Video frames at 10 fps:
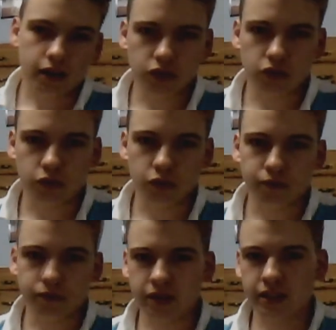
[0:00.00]
So
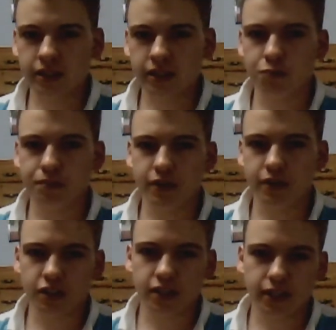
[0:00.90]
this
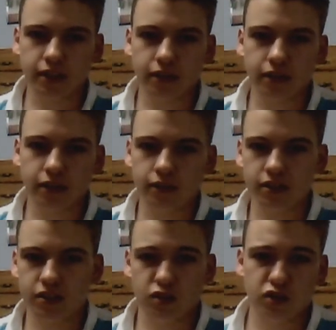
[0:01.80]
is just
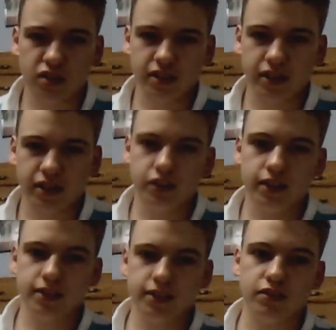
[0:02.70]
the skeleton
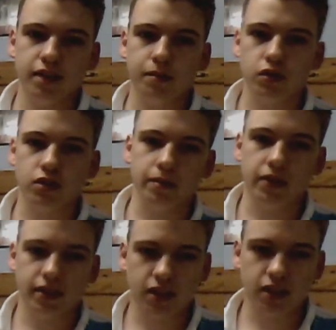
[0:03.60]
list. I'll say about some of the
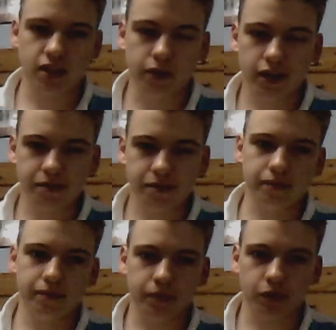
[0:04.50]
things that you guys might
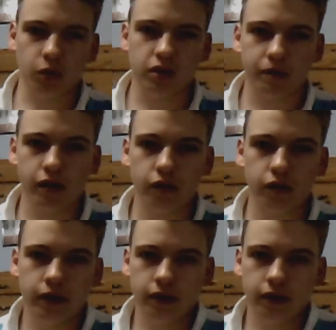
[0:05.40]
be worried about.